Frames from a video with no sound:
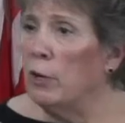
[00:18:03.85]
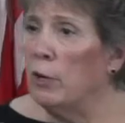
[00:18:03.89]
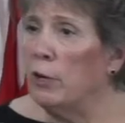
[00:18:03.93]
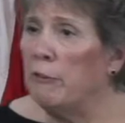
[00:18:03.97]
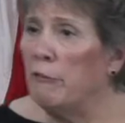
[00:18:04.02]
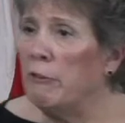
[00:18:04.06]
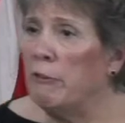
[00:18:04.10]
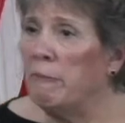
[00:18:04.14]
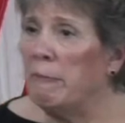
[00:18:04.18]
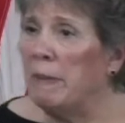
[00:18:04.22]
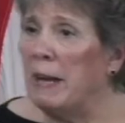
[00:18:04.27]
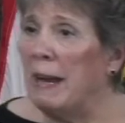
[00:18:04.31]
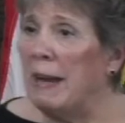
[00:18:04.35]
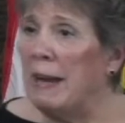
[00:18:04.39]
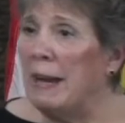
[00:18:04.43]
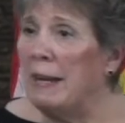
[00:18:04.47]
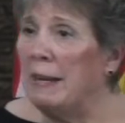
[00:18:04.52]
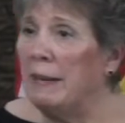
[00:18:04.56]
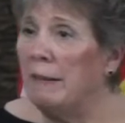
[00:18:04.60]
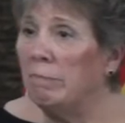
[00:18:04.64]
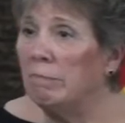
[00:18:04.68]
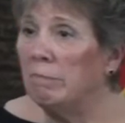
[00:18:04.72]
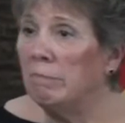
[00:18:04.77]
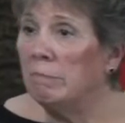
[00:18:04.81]
a word from
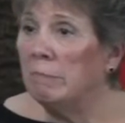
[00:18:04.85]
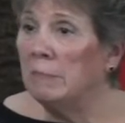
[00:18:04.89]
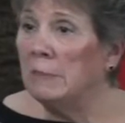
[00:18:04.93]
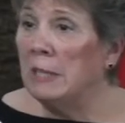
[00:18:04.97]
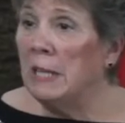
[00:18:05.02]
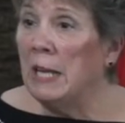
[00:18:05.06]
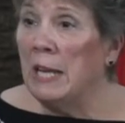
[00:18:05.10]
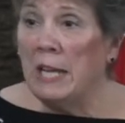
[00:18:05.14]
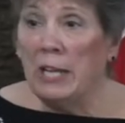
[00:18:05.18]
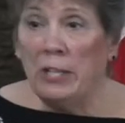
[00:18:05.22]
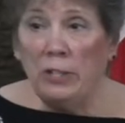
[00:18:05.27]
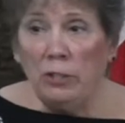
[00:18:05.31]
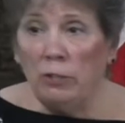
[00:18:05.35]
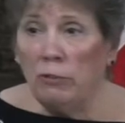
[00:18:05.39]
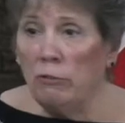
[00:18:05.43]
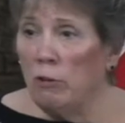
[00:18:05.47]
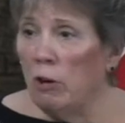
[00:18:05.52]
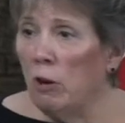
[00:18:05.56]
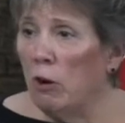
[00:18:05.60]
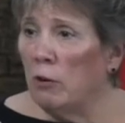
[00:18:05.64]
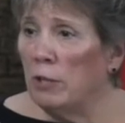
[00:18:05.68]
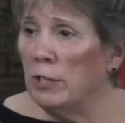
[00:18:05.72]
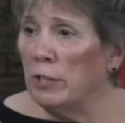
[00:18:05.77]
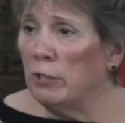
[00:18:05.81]
God, and you
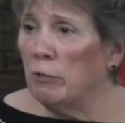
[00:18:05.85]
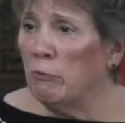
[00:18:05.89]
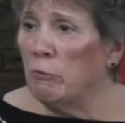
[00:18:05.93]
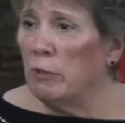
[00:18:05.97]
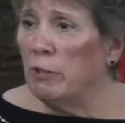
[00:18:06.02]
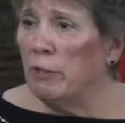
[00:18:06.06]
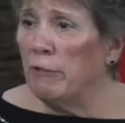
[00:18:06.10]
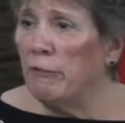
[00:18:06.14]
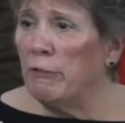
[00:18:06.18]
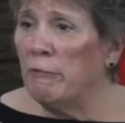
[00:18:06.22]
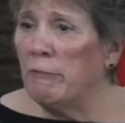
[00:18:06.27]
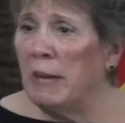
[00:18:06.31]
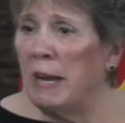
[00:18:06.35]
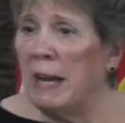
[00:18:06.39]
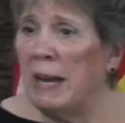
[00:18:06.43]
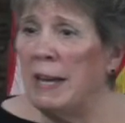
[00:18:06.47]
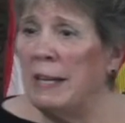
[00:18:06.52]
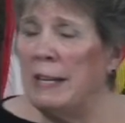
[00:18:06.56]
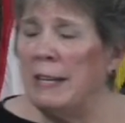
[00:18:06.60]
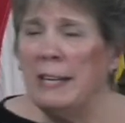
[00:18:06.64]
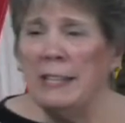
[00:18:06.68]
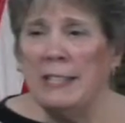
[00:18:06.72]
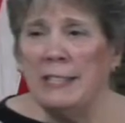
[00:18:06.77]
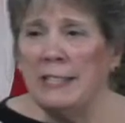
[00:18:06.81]
know it's a word from
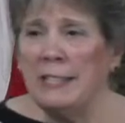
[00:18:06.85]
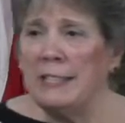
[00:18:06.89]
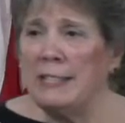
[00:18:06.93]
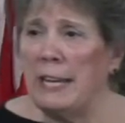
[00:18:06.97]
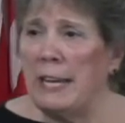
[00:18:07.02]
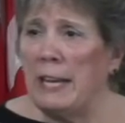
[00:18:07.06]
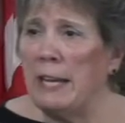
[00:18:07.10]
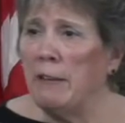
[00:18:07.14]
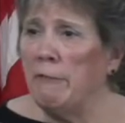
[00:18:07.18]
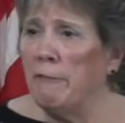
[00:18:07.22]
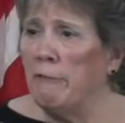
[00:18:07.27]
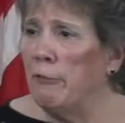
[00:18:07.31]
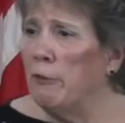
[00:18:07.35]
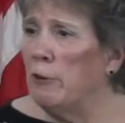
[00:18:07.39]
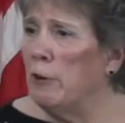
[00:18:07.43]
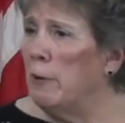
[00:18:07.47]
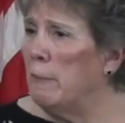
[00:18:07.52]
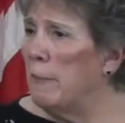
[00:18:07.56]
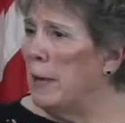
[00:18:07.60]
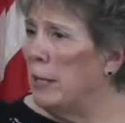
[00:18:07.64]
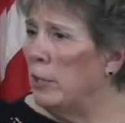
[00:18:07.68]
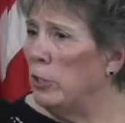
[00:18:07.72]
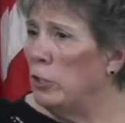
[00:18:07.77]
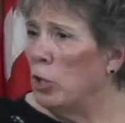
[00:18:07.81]
God, stand
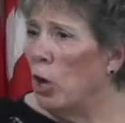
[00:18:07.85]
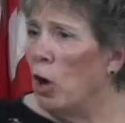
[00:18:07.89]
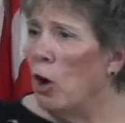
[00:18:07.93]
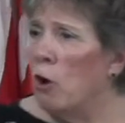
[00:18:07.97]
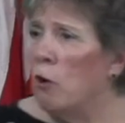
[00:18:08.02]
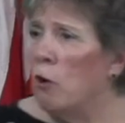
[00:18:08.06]
firm and